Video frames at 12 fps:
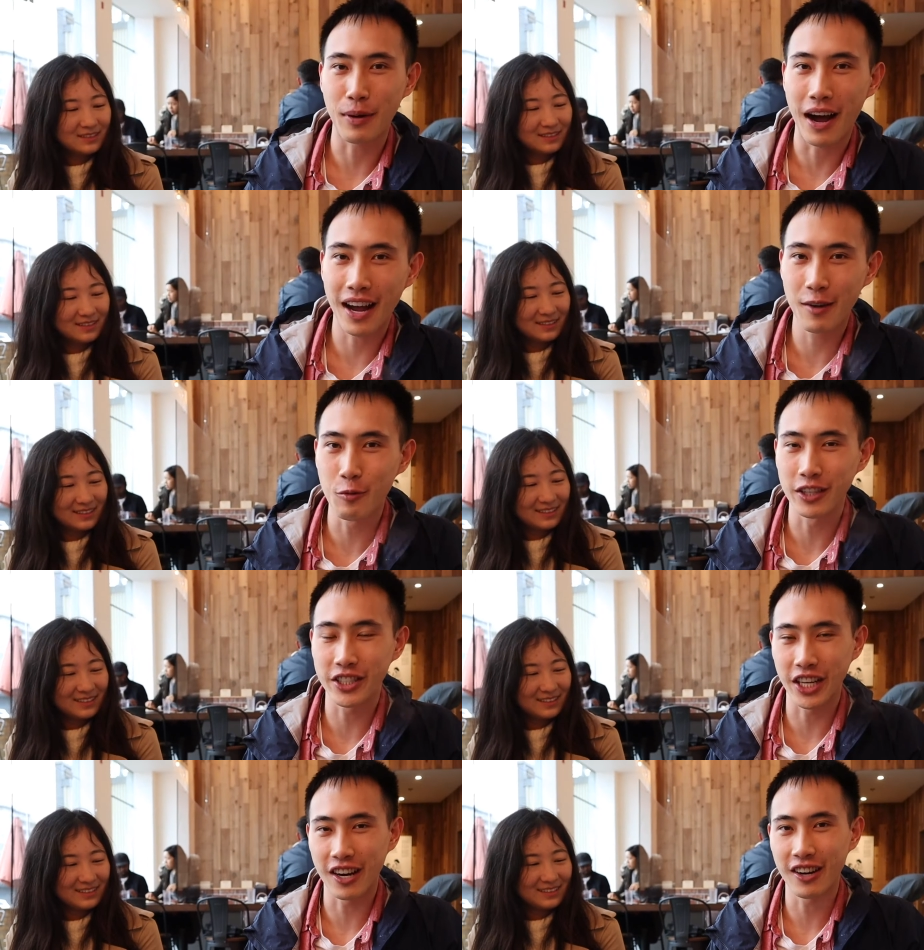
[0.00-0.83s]
Speaker 1: Pie with
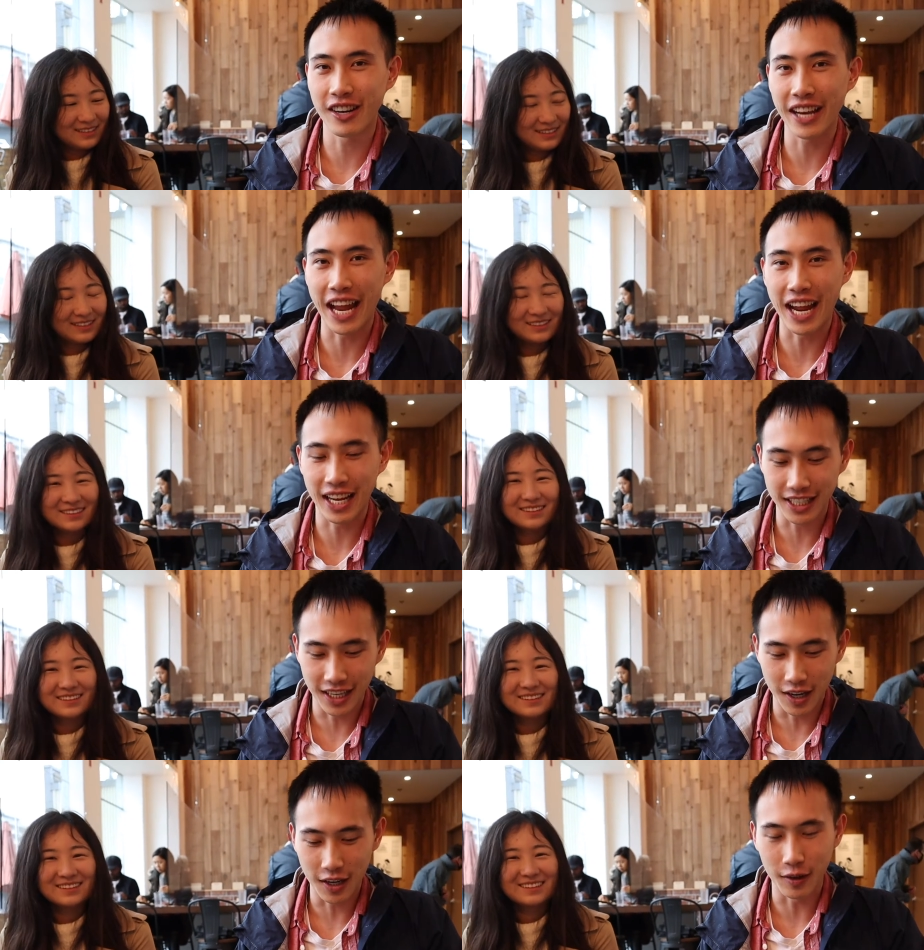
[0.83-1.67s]
Sharon, and
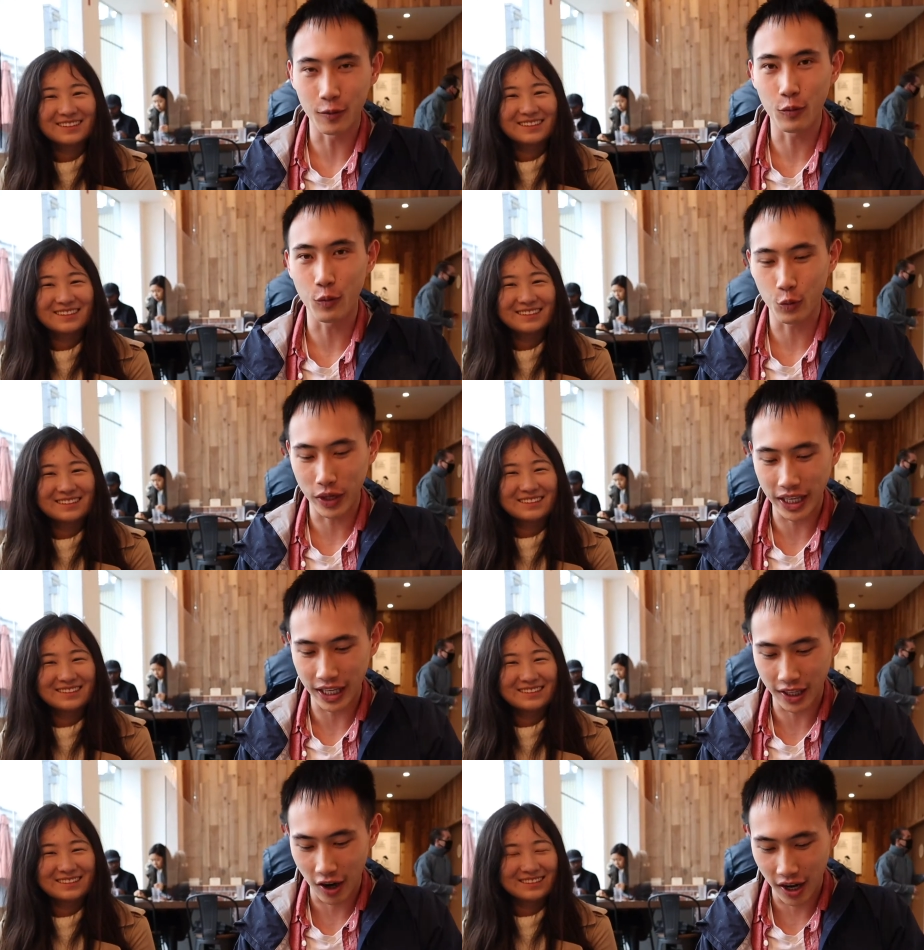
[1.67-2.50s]
uh,
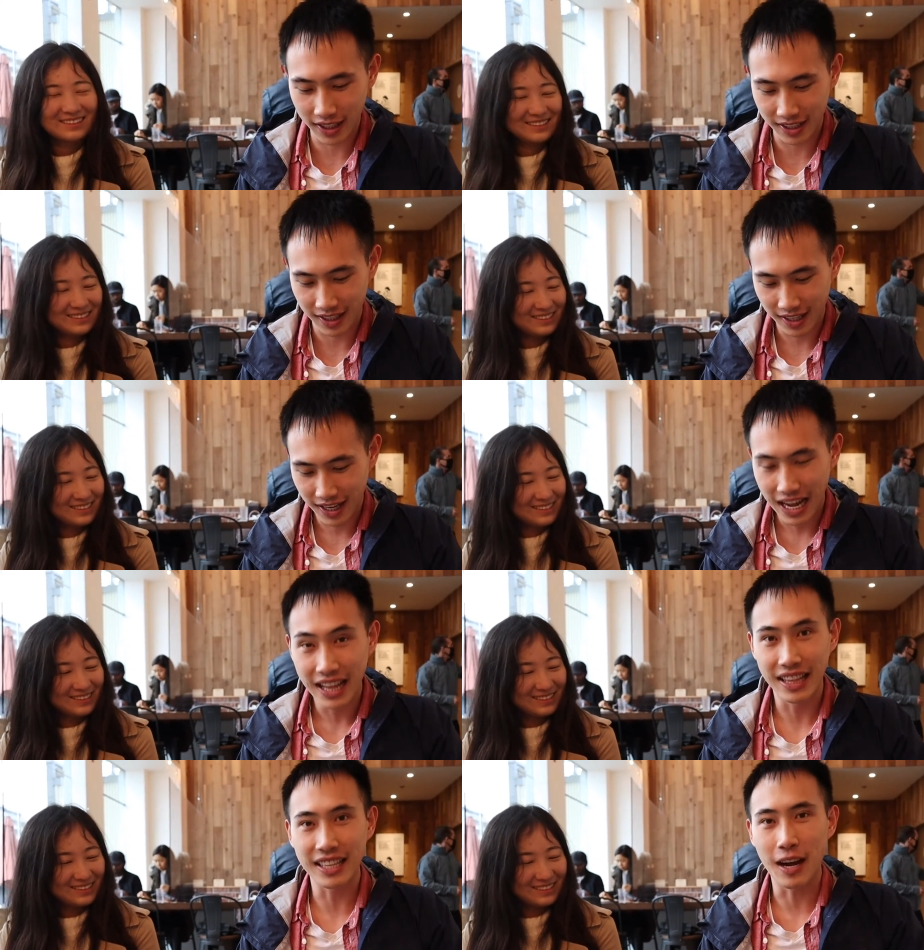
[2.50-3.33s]
we got,
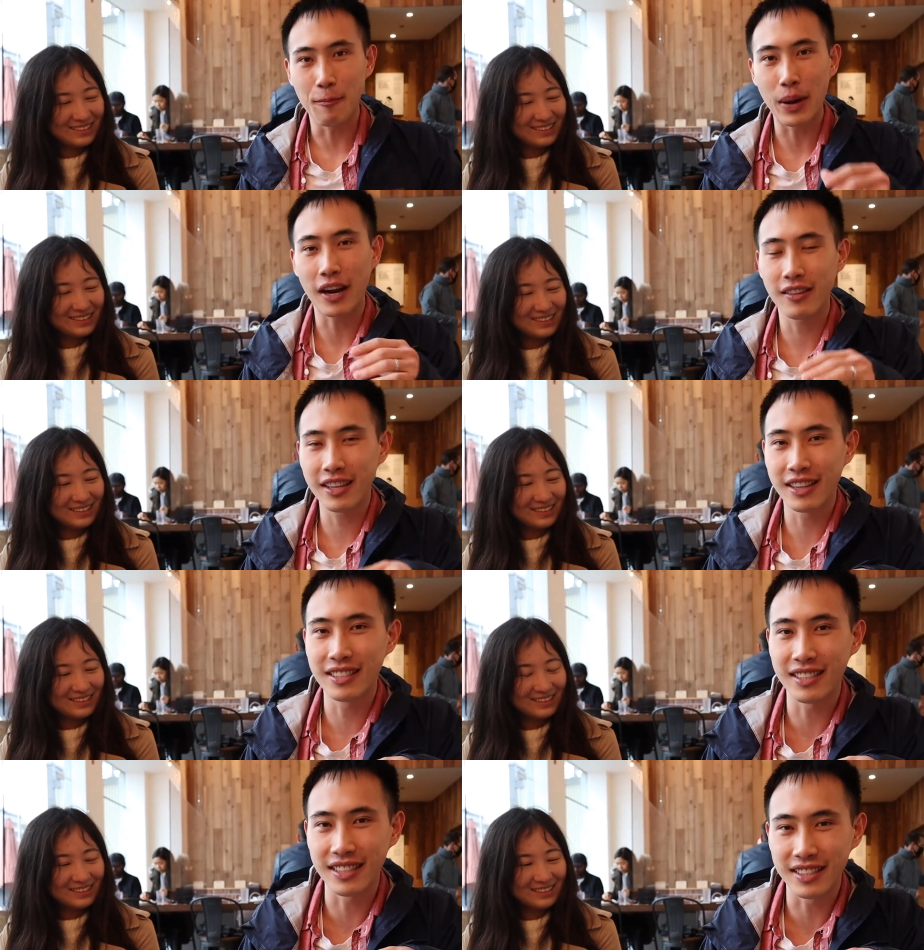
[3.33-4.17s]
apparently
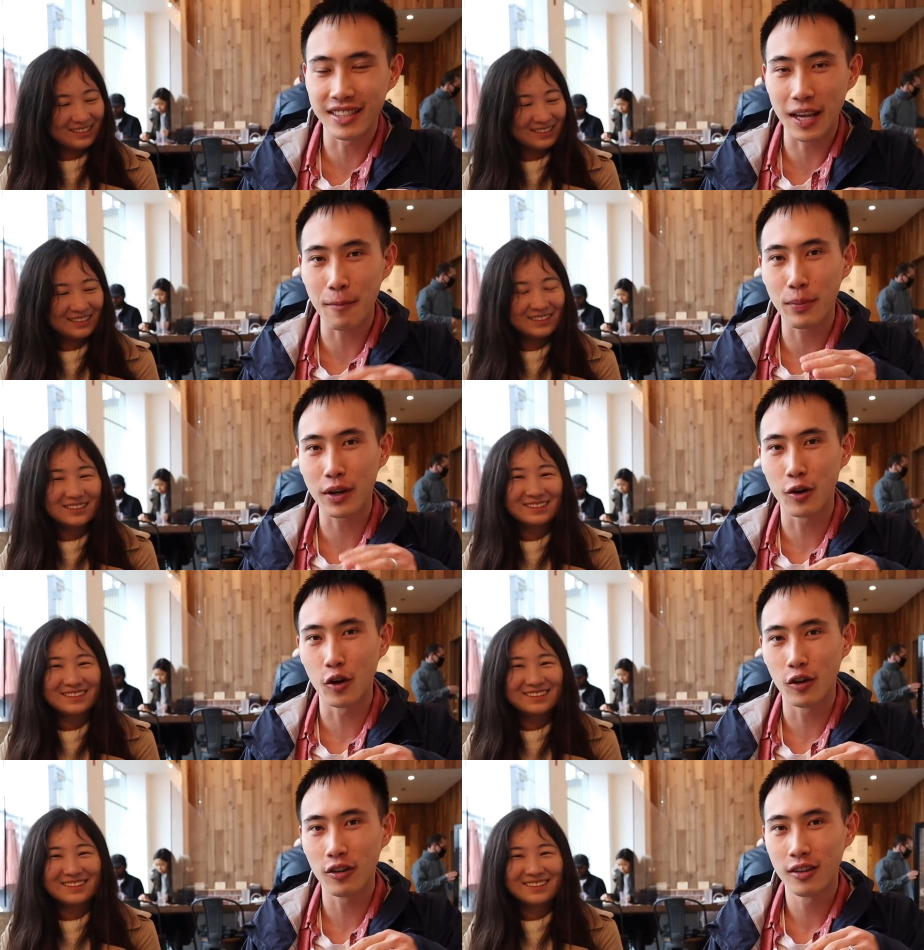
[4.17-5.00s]
this is
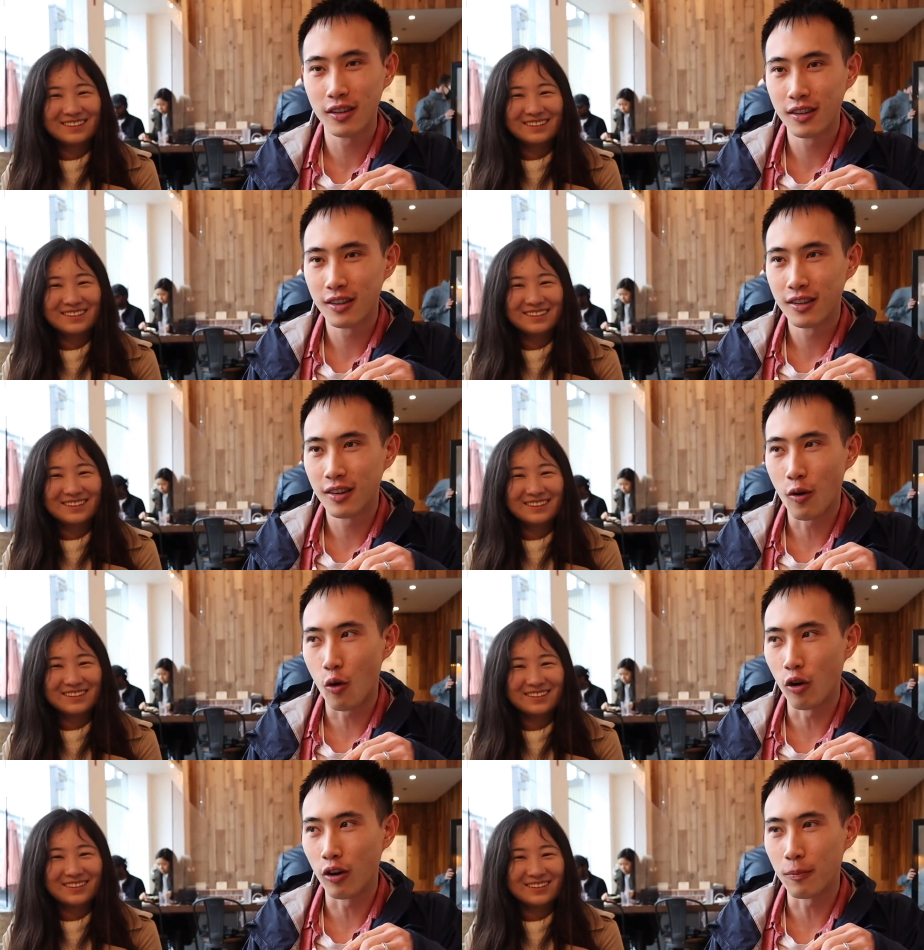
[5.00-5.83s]
typical
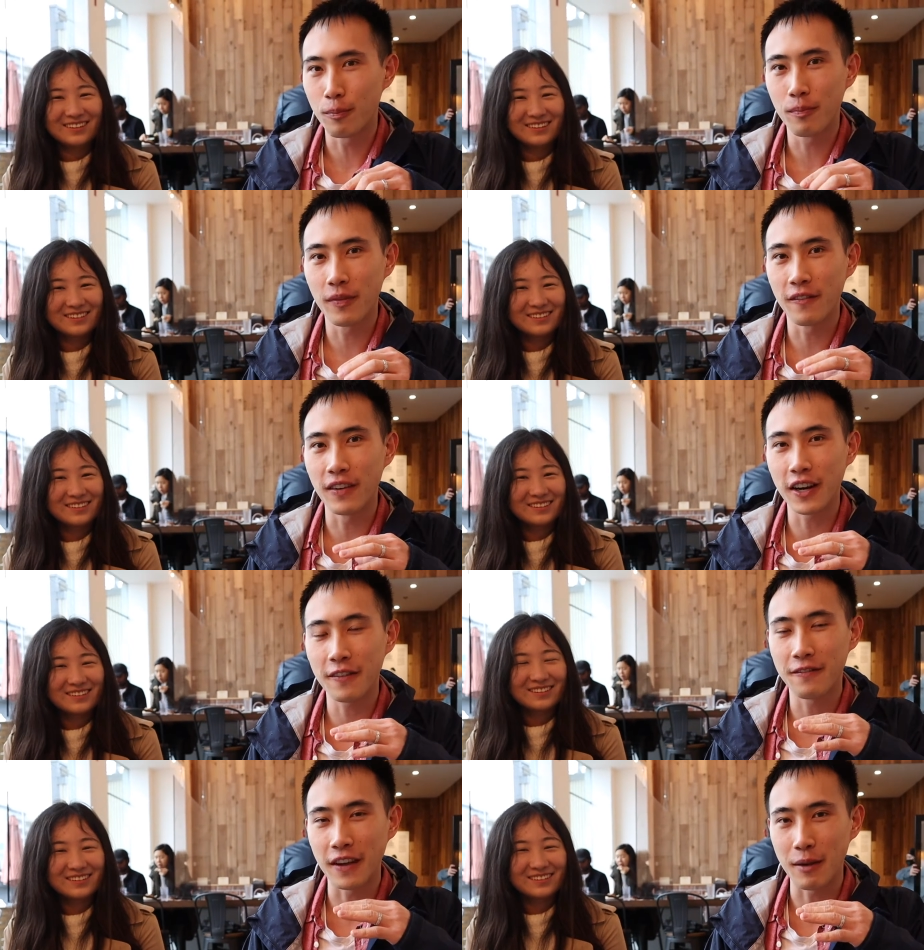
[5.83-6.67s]
or very
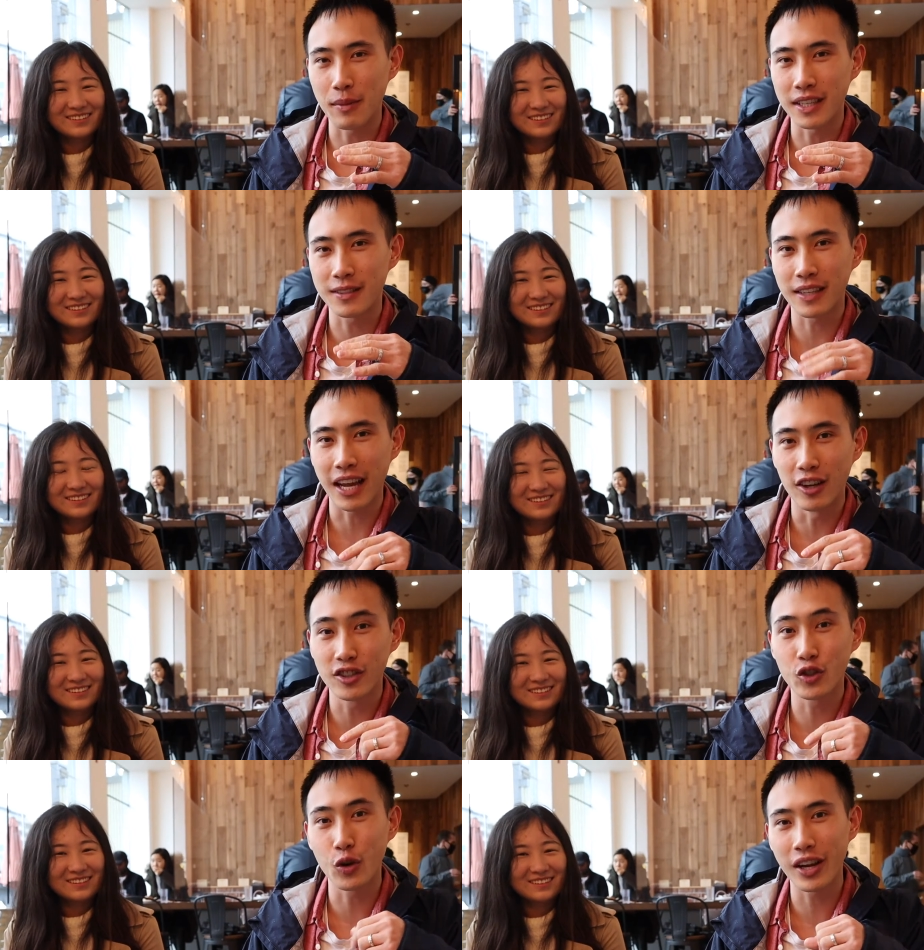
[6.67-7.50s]
famous
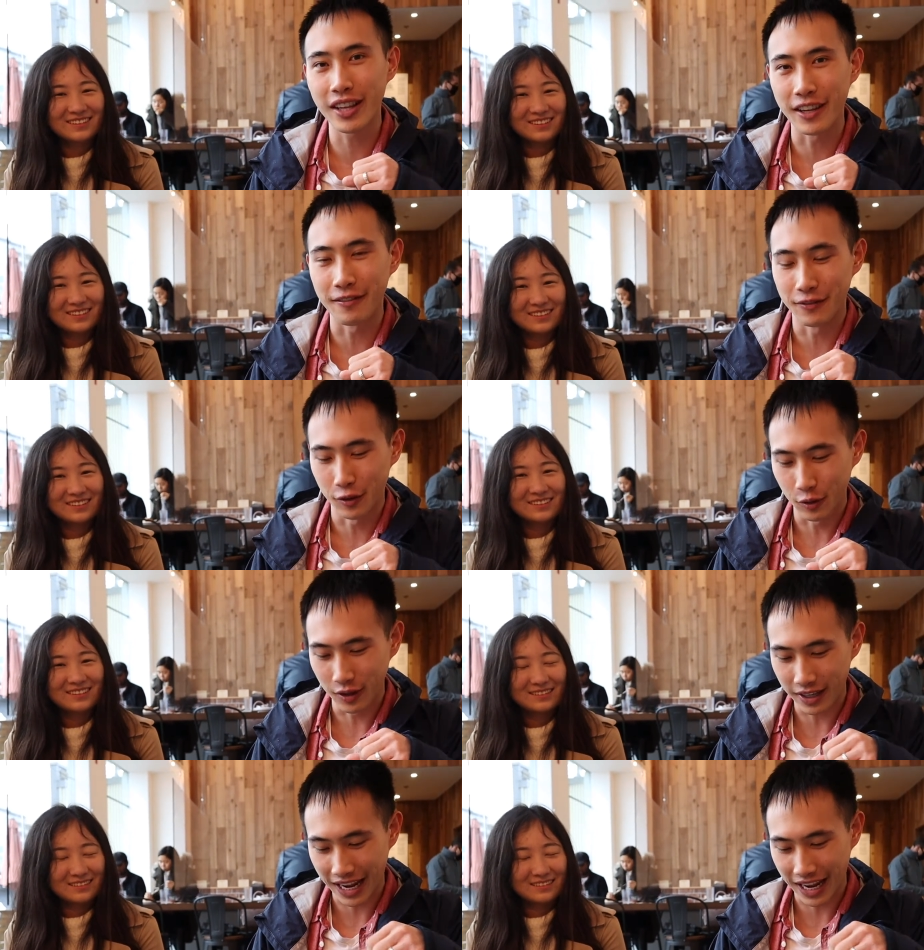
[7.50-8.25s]
Australian food.